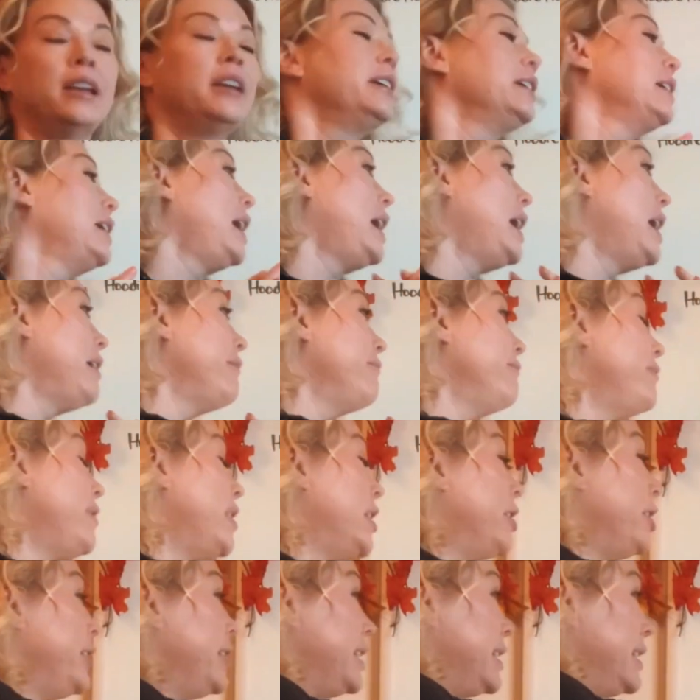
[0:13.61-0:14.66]
Okay,
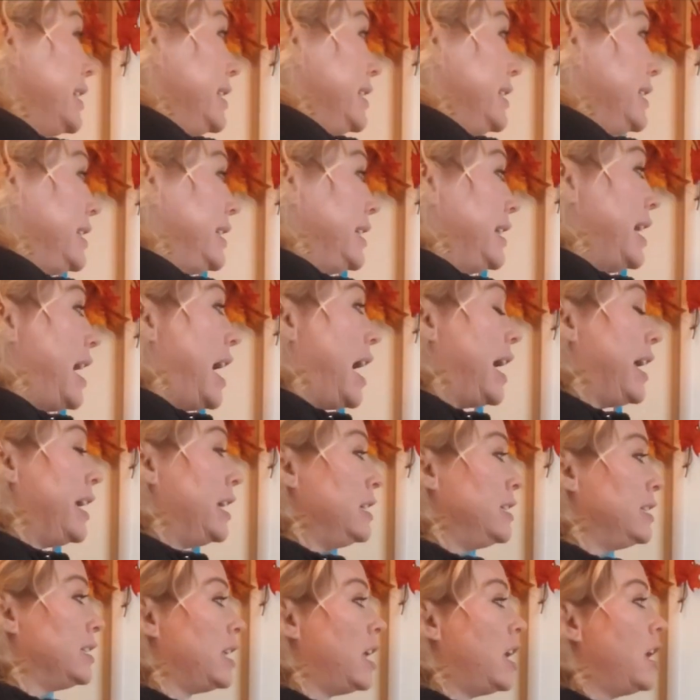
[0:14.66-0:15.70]
very easy
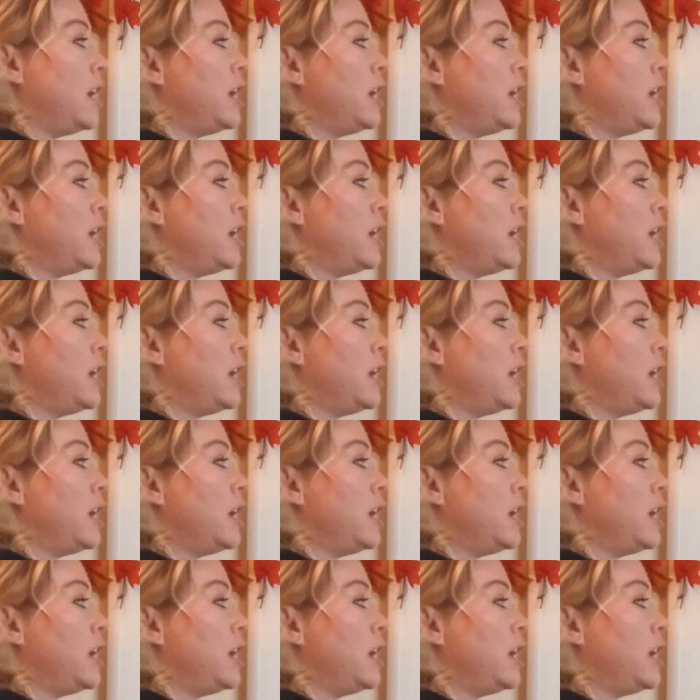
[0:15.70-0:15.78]
guys.